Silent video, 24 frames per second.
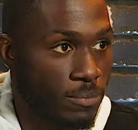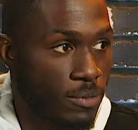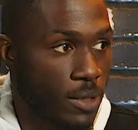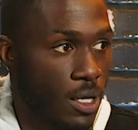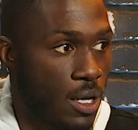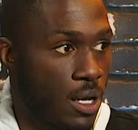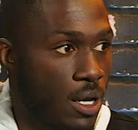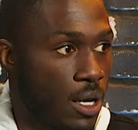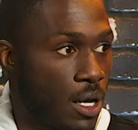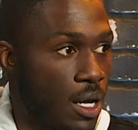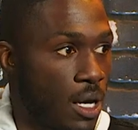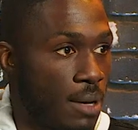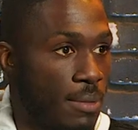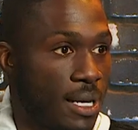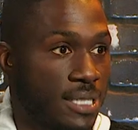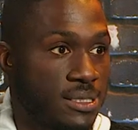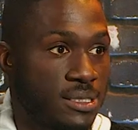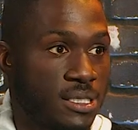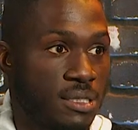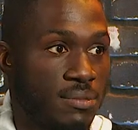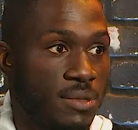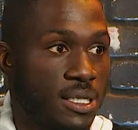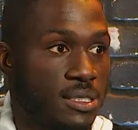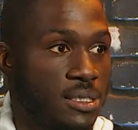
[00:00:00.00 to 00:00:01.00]
I
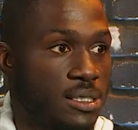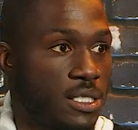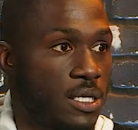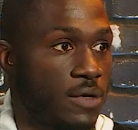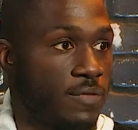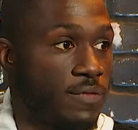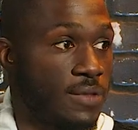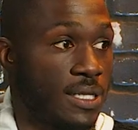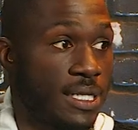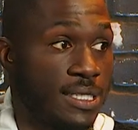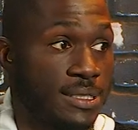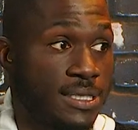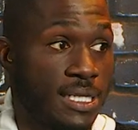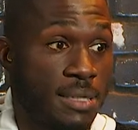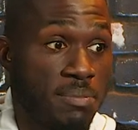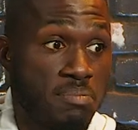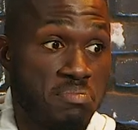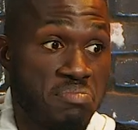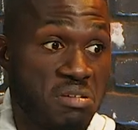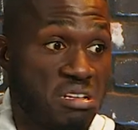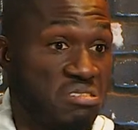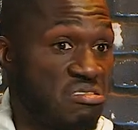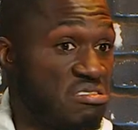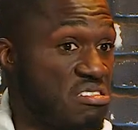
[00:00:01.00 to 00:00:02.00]
see myself, like I said,
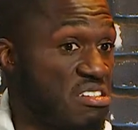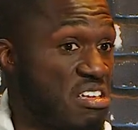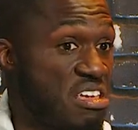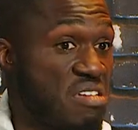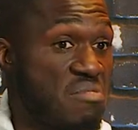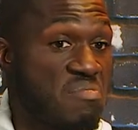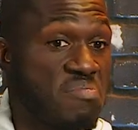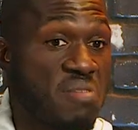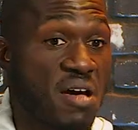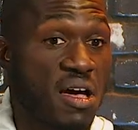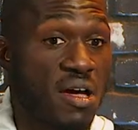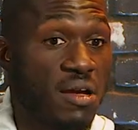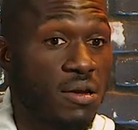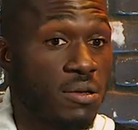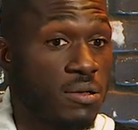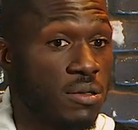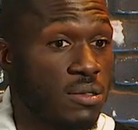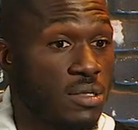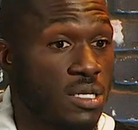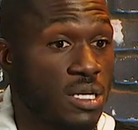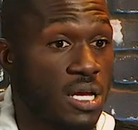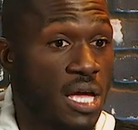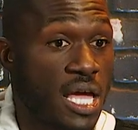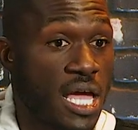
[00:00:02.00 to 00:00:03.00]
building an empire.
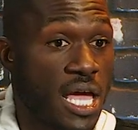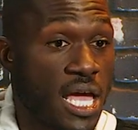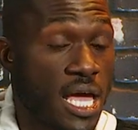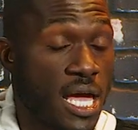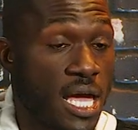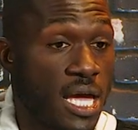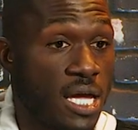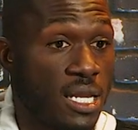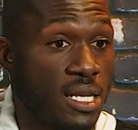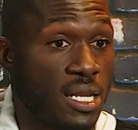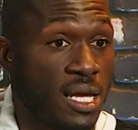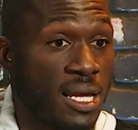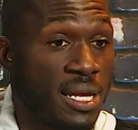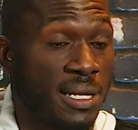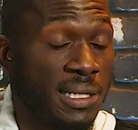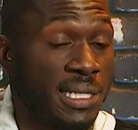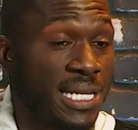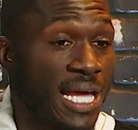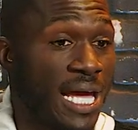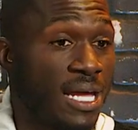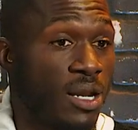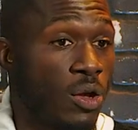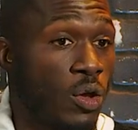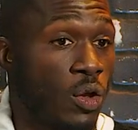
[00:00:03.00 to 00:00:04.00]
And like
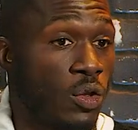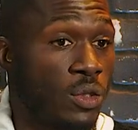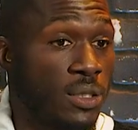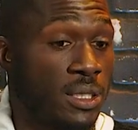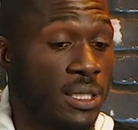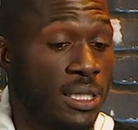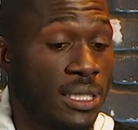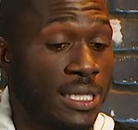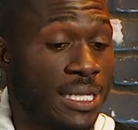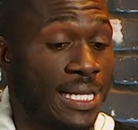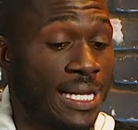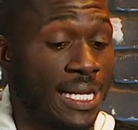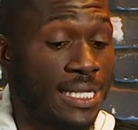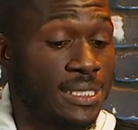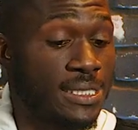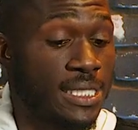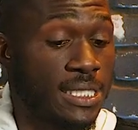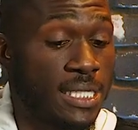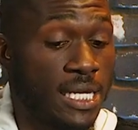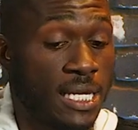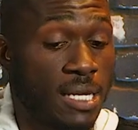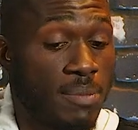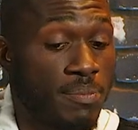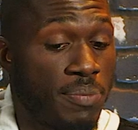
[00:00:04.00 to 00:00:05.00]
I said,
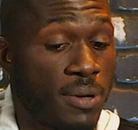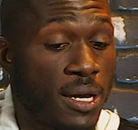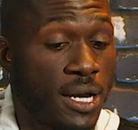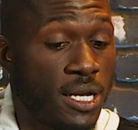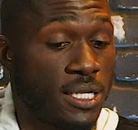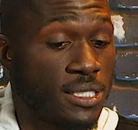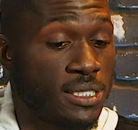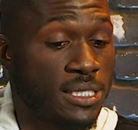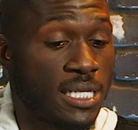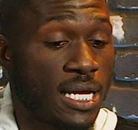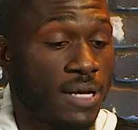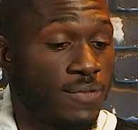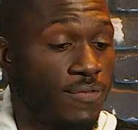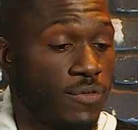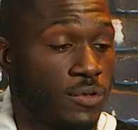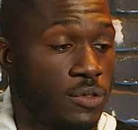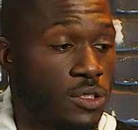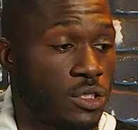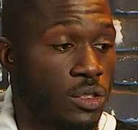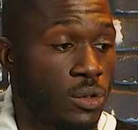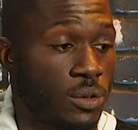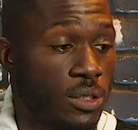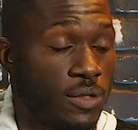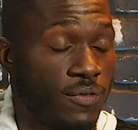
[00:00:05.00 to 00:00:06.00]
the empire is not
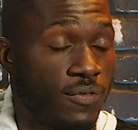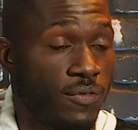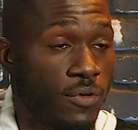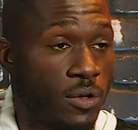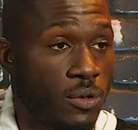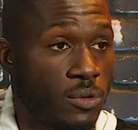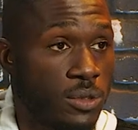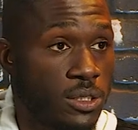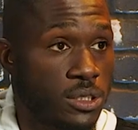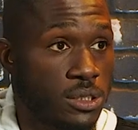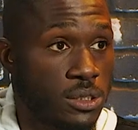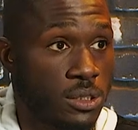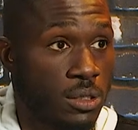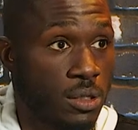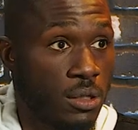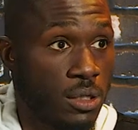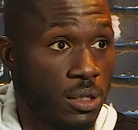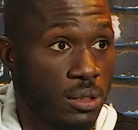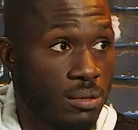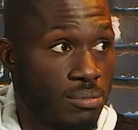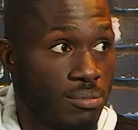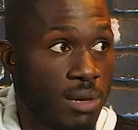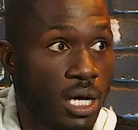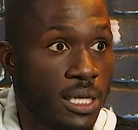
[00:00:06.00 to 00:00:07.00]
solely focused
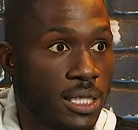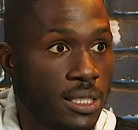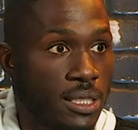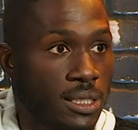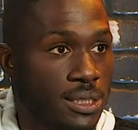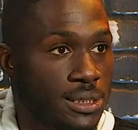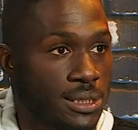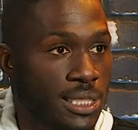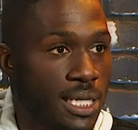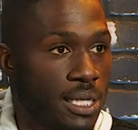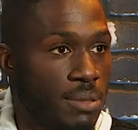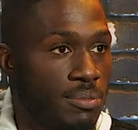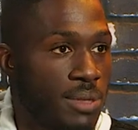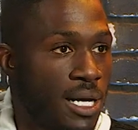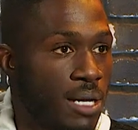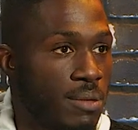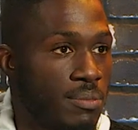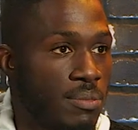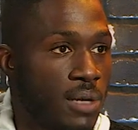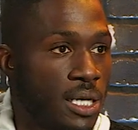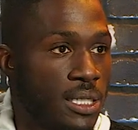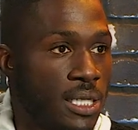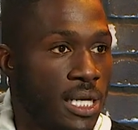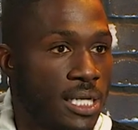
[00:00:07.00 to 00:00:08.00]
on money. It's not about
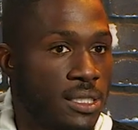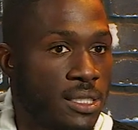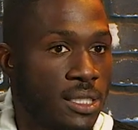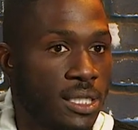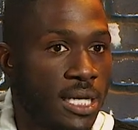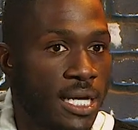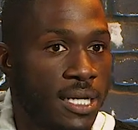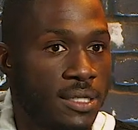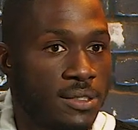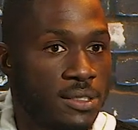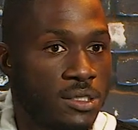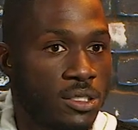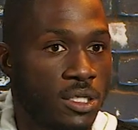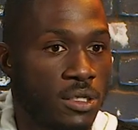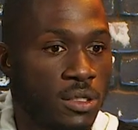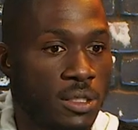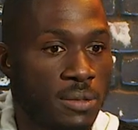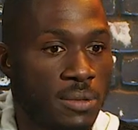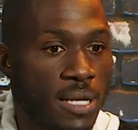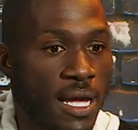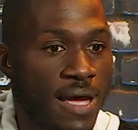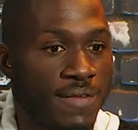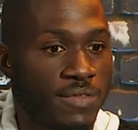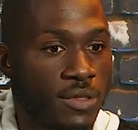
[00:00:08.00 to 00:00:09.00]
money. I think
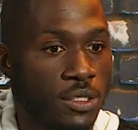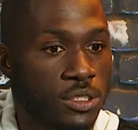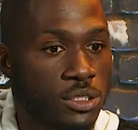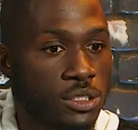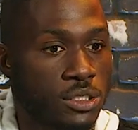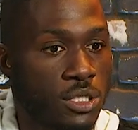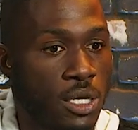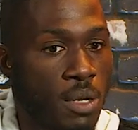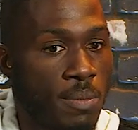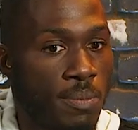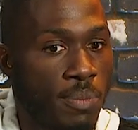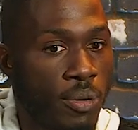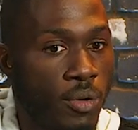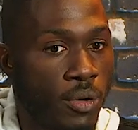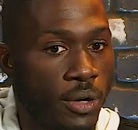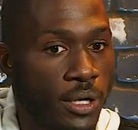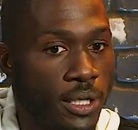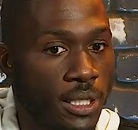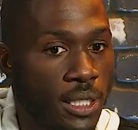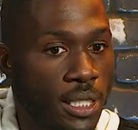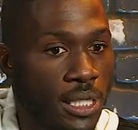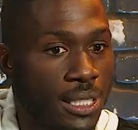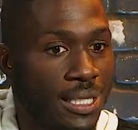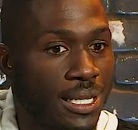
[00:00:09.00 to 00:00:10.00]
after a certain
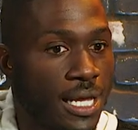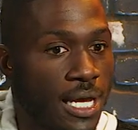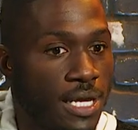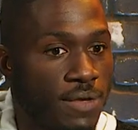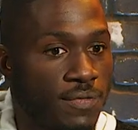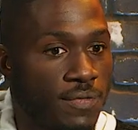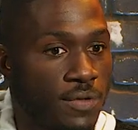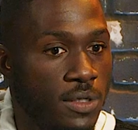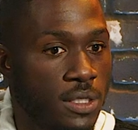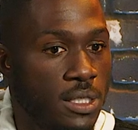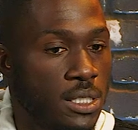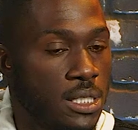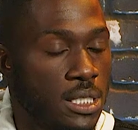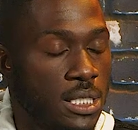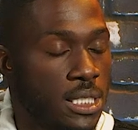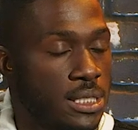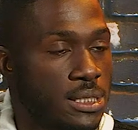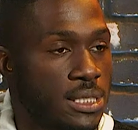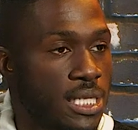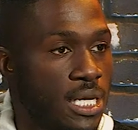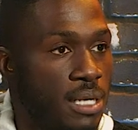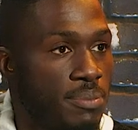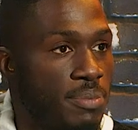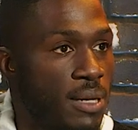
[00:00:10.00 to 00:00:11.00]
point in life,
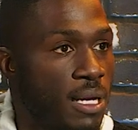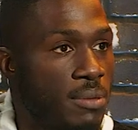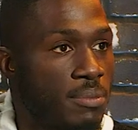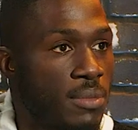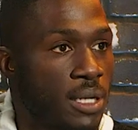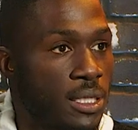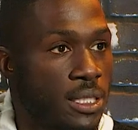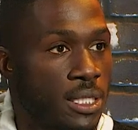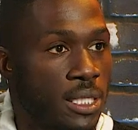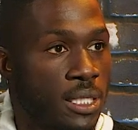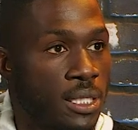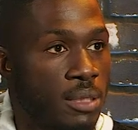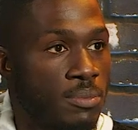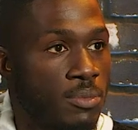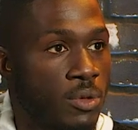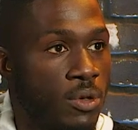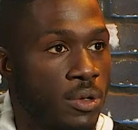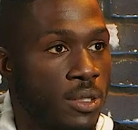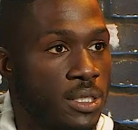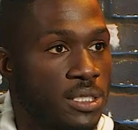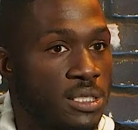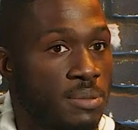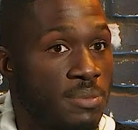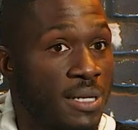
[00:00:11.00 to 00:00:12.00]
it's not about money
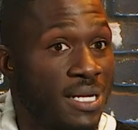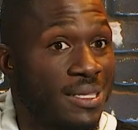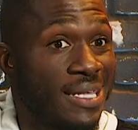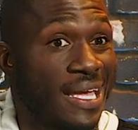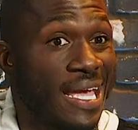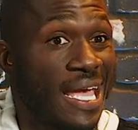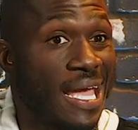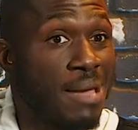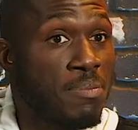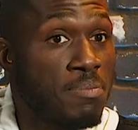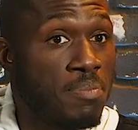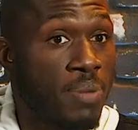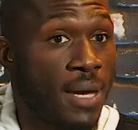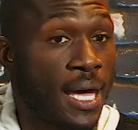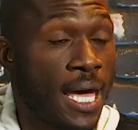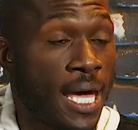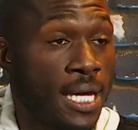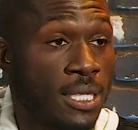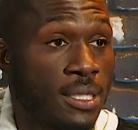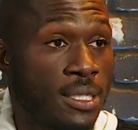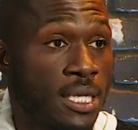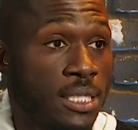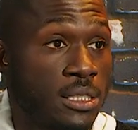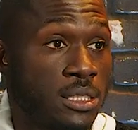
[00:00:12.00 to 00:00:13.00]
anymore. It's about the
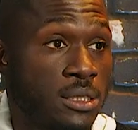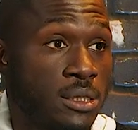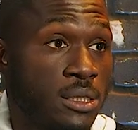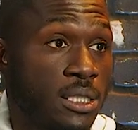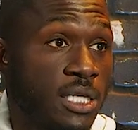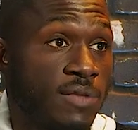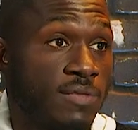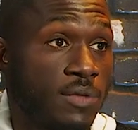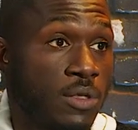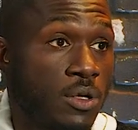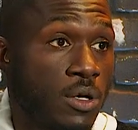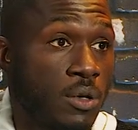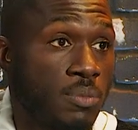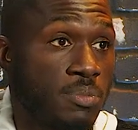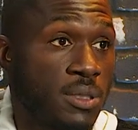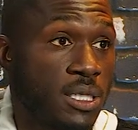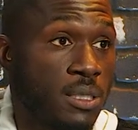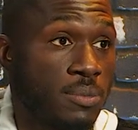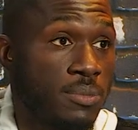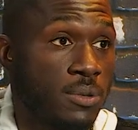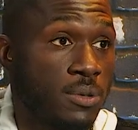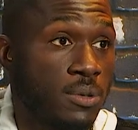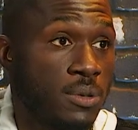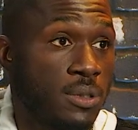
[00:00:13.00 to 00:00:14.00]
impact that you're leaving on
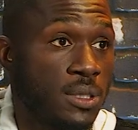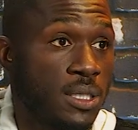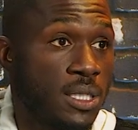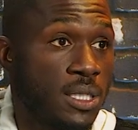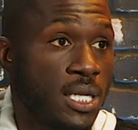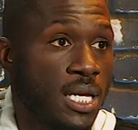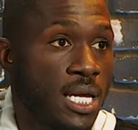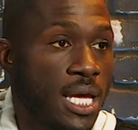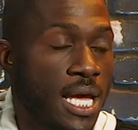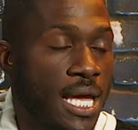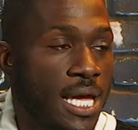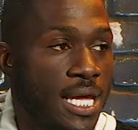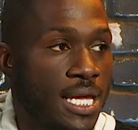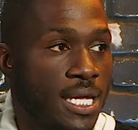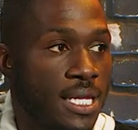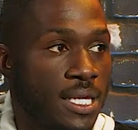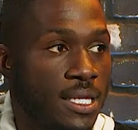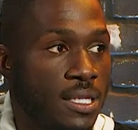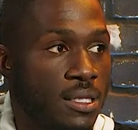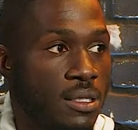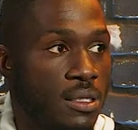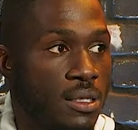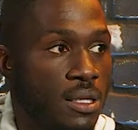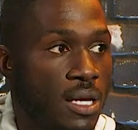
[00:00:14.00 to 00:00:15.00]
people.
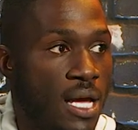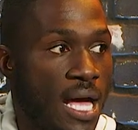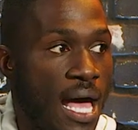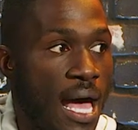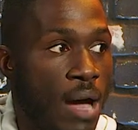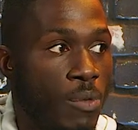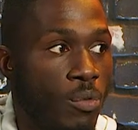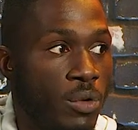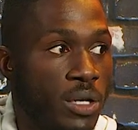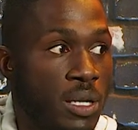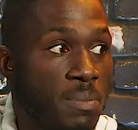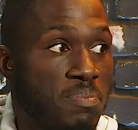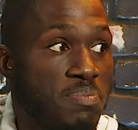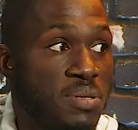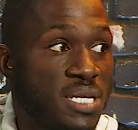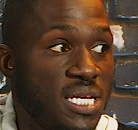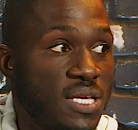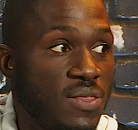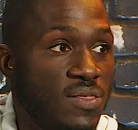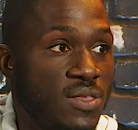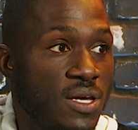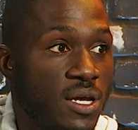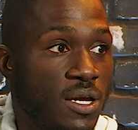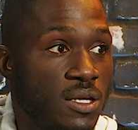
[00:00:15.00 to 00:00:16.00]
And I want to
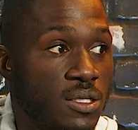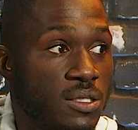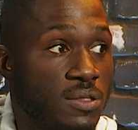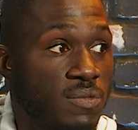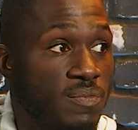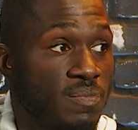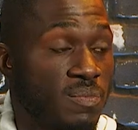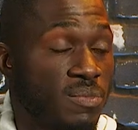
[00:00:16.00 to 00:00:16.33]
be there.